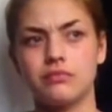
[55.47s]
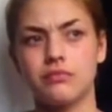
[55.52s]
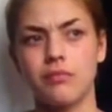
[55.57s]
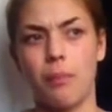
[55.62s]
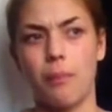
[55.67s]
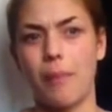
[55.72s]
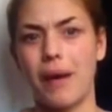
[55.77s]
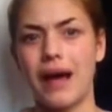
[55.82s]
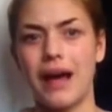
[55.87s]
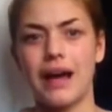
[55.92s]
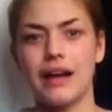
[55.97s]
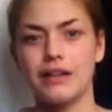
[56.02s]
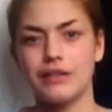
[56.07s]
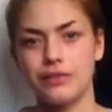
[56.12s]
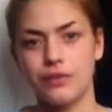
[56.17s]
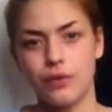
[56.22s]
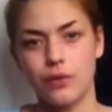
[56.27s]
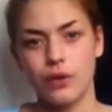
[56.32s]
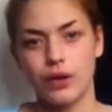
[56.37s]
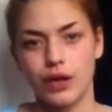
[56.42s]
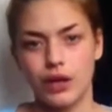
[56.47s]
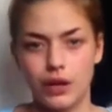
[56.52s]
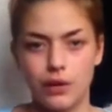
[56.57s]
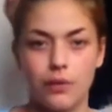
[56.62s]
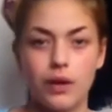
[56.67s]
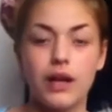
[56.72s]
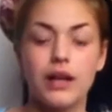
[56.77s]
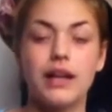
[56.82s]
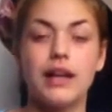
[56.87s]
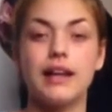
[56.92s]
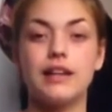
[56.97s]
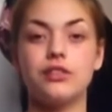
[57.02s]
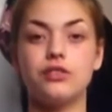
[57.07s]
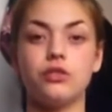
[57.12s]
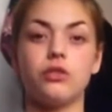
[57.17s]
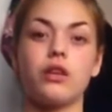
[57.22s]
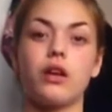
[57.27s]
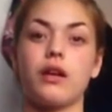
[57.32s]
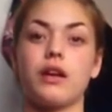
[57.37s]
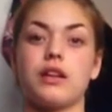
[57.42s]
bad for you unless
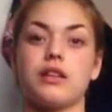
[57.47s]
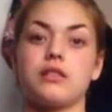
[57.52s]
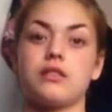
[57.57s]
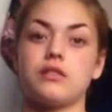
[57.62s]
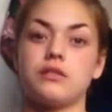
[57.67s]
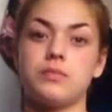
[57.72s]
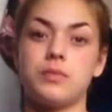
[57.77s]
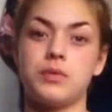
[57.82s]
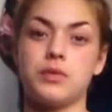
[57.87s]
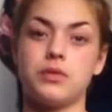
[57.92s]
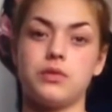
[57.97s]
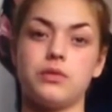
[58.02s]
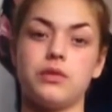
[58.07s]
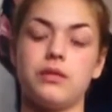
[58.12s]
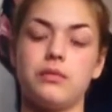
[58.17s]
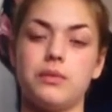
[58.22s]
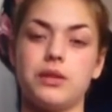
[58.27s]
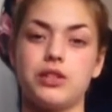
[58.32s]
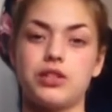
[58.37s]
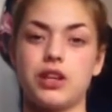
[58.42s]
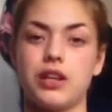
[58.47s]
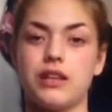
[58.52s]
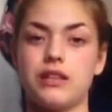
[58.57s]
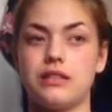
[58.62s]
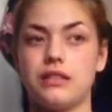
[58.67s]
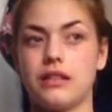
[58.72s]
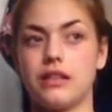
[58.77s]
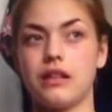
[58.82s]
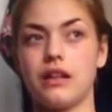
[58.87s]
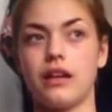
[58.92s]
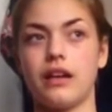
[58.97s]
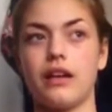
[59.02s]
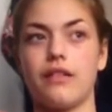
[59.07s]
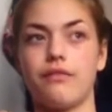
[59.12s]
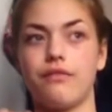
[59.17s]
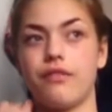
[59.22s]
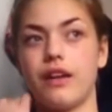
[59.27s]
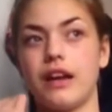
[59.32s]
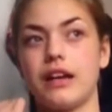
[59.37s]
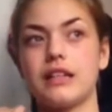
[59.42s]
you're going into hospital, in which case it can like
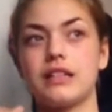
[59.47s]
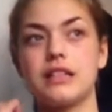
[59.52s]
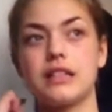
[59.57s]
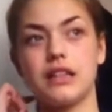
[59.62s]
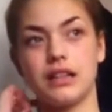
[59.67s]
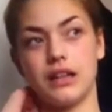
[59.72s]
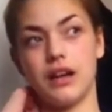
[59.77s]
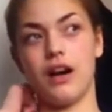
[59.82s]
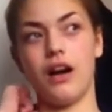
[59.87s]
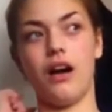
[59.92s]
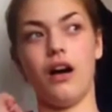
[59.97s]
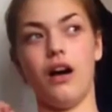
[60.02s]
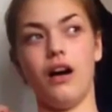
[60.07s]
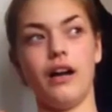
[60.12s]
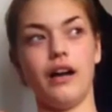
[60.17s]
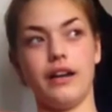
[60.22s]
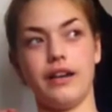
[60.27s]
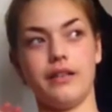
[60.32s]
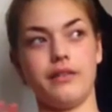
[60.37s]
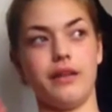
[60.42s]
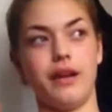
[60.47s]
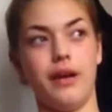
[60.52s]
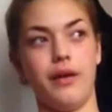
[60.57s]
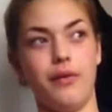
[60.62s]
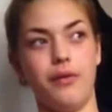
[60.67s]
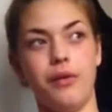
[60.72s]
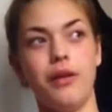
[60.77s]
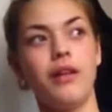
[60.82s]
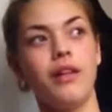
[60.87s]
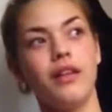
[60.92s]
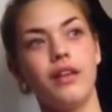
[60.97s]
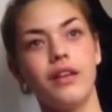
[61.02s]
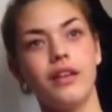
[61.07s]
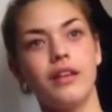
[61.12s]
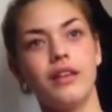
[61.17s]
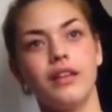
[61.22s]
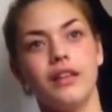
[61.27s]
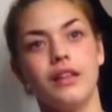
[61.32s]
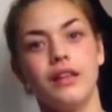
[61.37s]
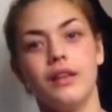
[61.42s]
infect the cut. I don't know
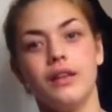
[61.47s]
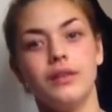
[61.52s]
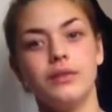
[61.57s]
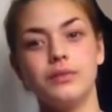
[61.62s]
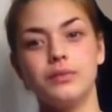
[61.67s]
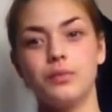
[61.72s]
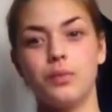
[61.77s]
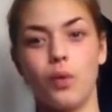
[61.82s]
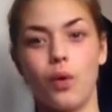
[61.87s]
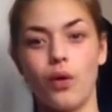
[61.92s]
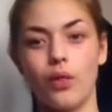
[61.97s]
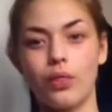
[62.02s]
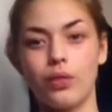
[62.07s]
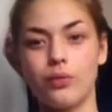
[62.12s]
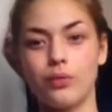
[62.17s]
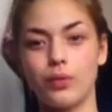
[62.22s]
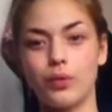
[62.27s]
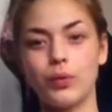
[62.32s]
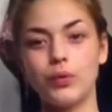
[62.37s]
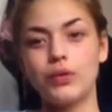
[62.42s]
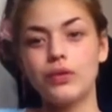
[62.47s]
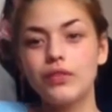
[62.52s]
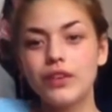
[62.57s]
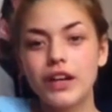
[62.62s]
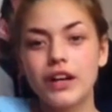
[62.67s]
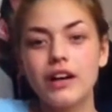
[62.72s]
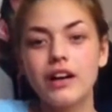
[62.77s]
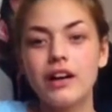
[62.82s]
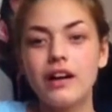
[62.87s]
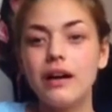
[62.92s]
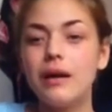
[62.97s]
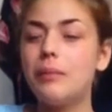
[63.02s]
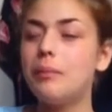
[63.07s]
what the rules of it are,